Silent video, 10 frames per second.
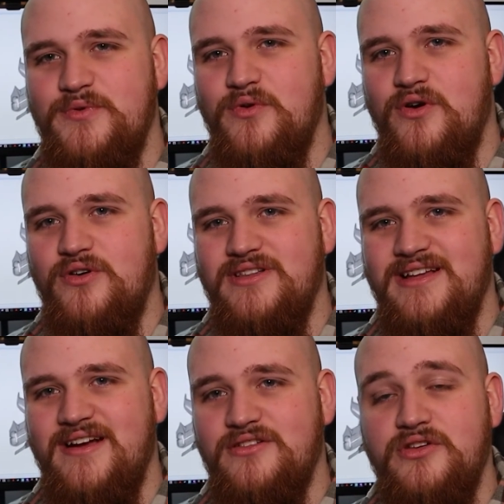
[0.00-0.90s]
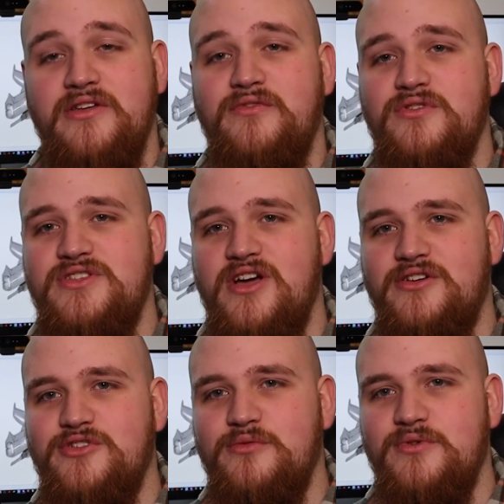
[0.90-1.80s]
you all are looking forward to the
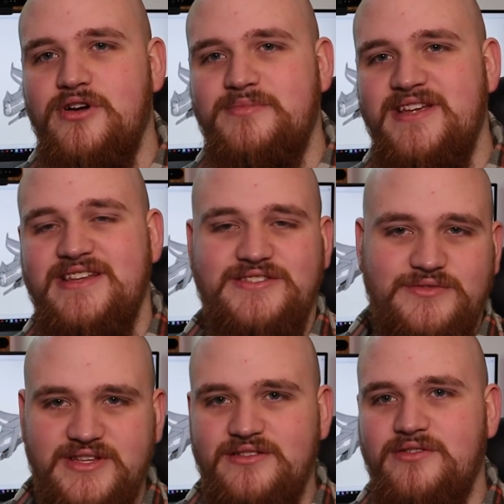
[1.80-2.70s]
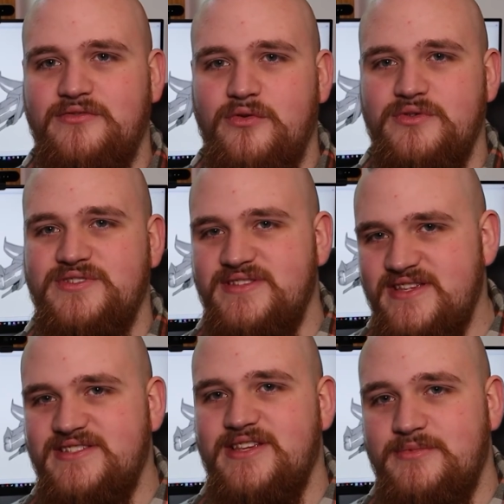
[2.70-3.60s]
October update as you did look forward to
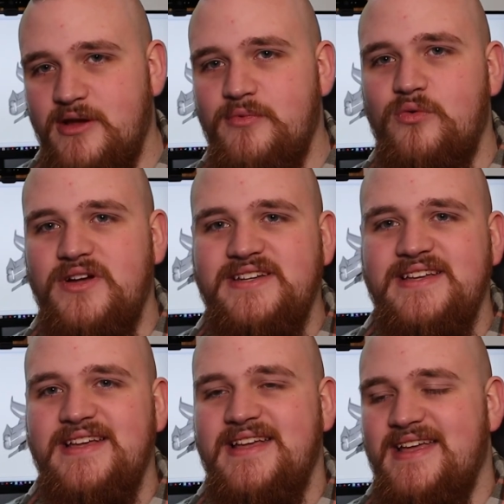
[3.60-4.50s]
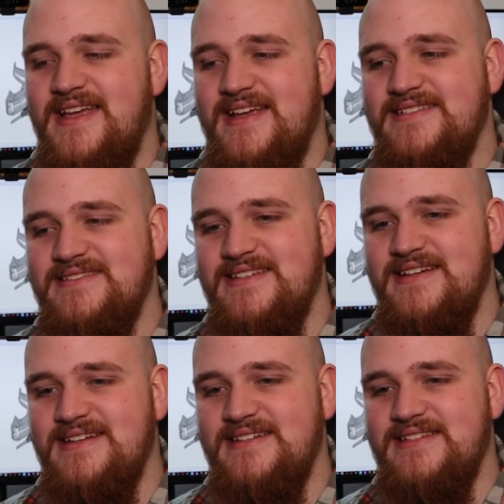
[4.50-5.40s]
this September one. And
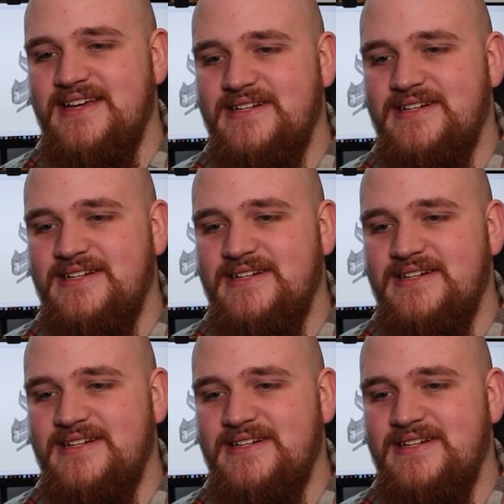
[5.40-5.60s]
yeah,